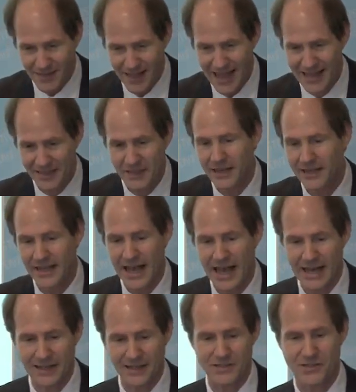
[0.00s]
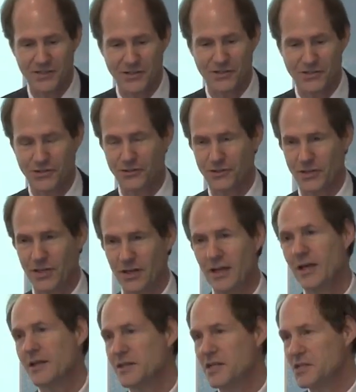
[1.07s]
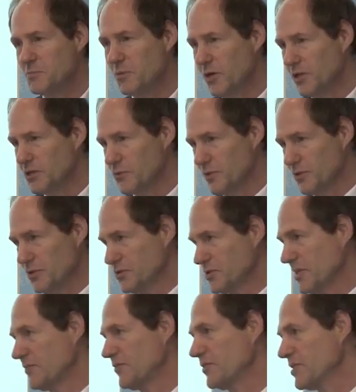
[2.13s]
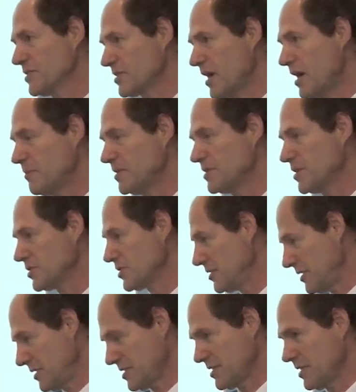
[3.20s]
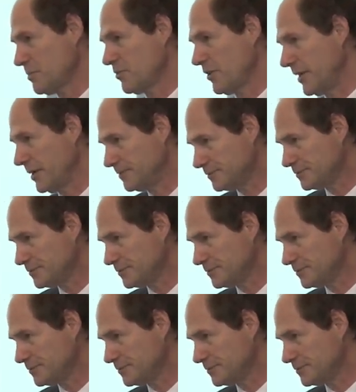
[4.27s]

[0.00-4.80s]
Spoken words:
And then he added to the shooter, "These balls we're using for this competition, they're slippery,